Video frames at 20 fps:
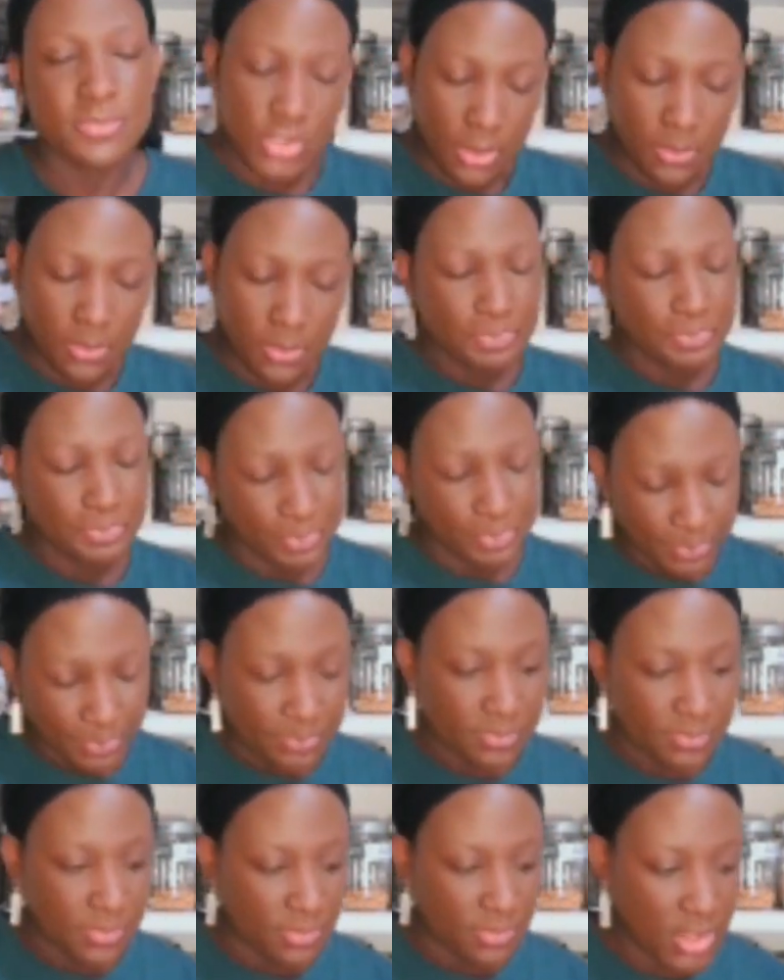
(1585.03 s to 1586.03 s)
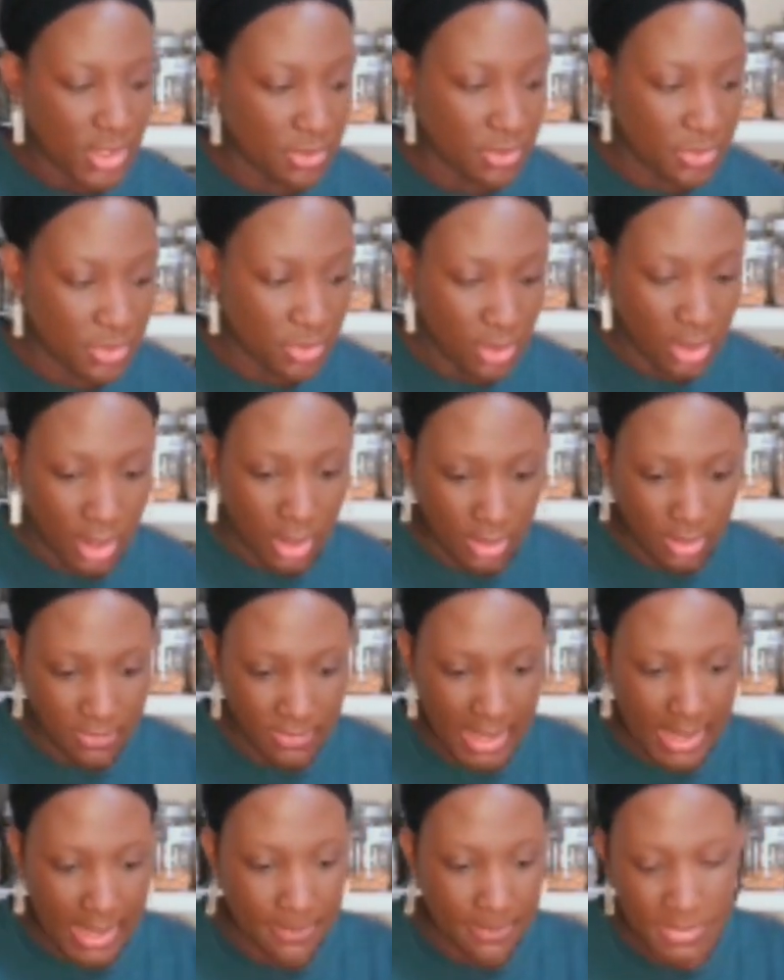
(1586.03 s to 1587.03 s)
So we go through all
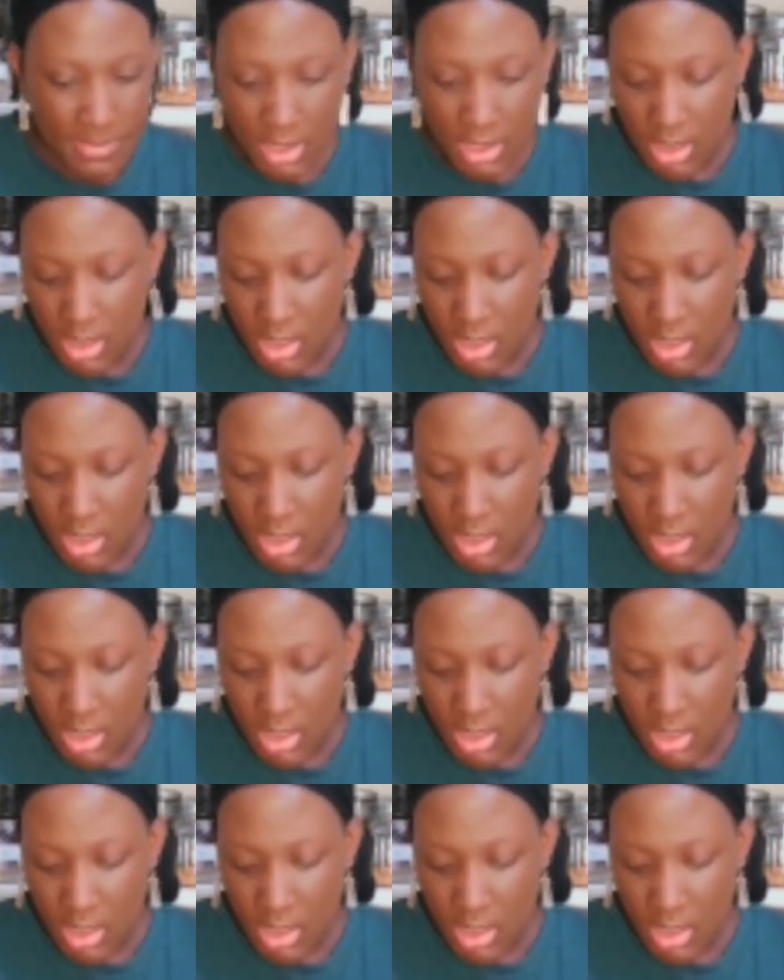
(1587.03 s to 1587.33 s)
of that.